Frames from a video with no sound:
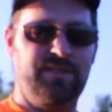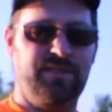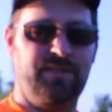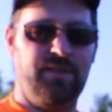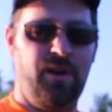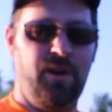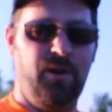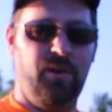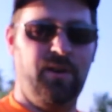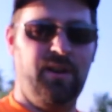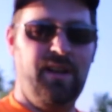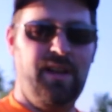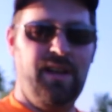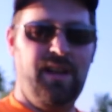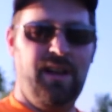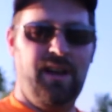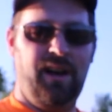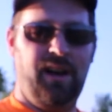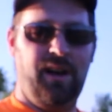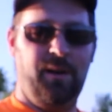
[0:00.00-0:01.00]
So
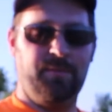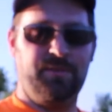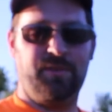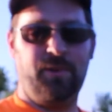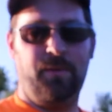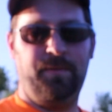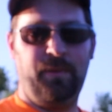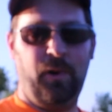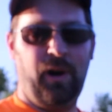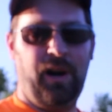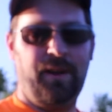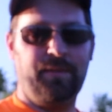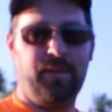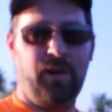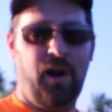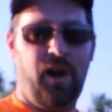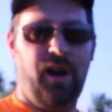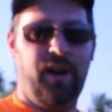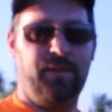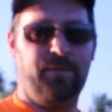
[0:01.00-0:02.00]
so far I've
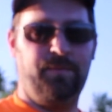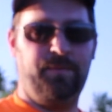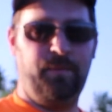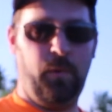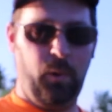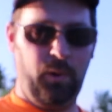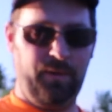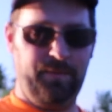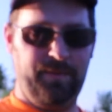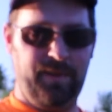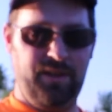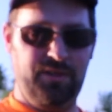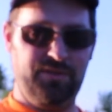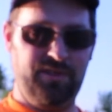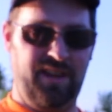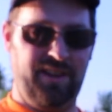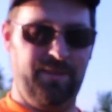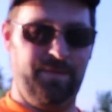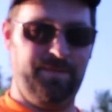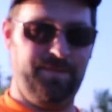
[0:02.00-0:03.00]
caught 4 fish
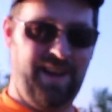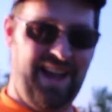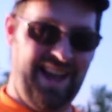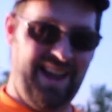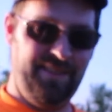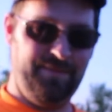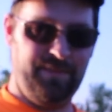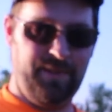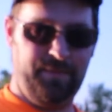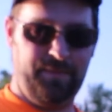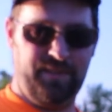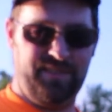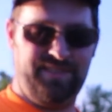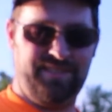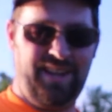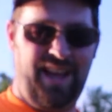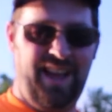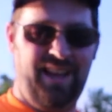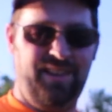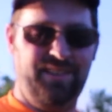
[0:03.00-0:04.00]
out of 5 different
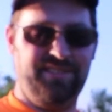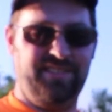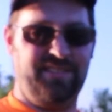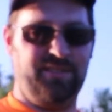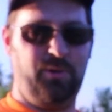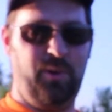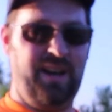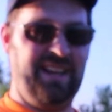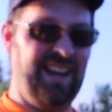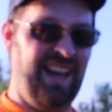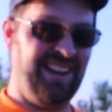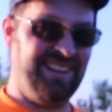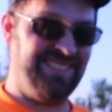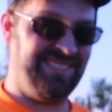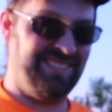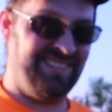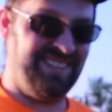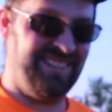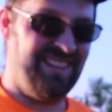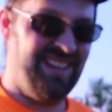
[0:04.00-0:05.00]
styles, and quite
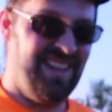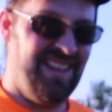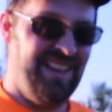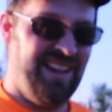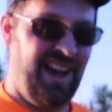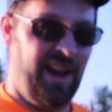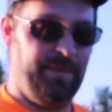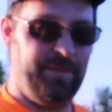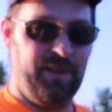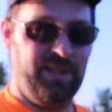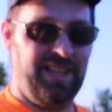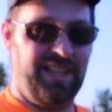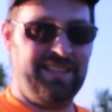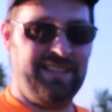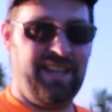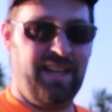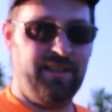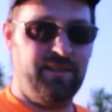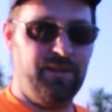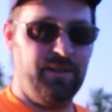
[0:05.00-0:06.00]
honestly, I feel
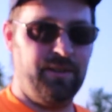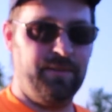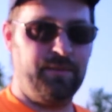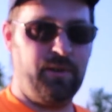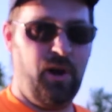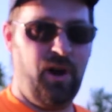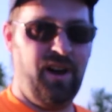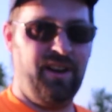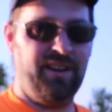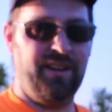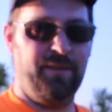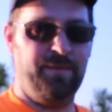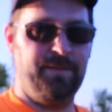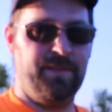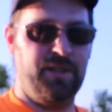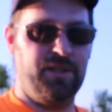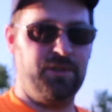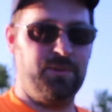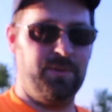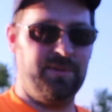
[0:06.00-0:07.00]
like I could have caught a
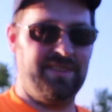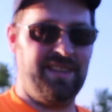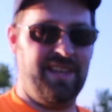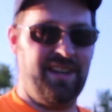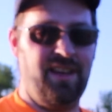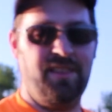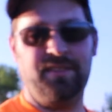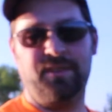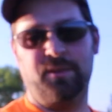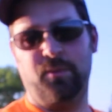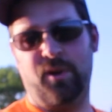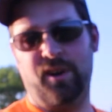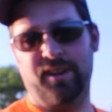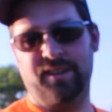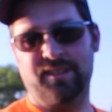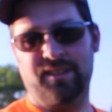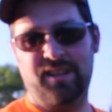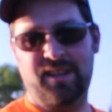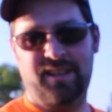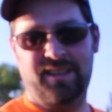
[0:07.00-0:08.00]
fish with that other one,
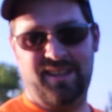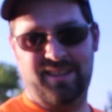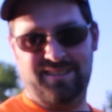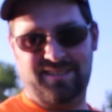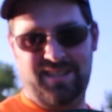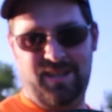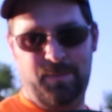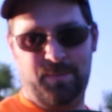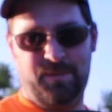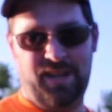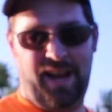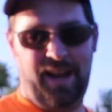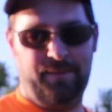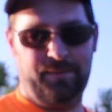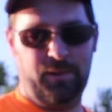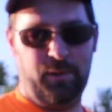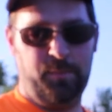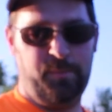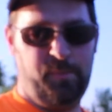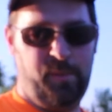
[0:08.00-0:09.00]
that deep
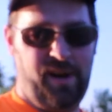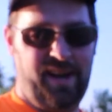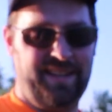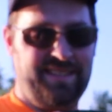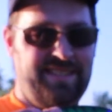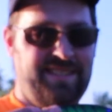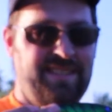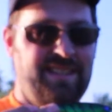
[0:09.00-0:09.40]
diver, but